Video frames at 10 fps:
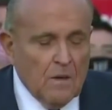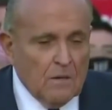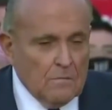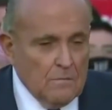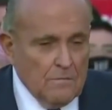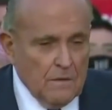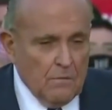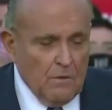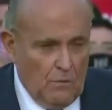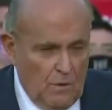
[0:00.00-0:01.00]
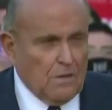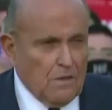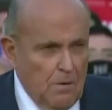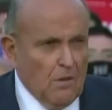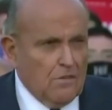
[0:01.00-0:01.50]
Well, we were
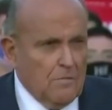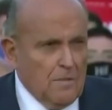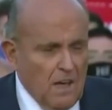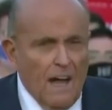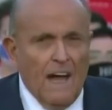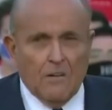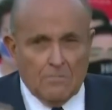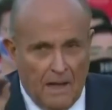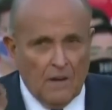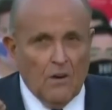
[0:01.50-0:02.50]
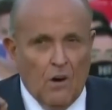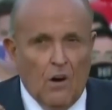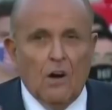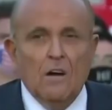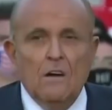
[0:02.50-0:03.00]
supposed to be allowed by
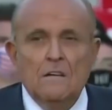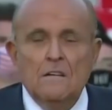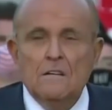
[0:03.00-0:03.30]
law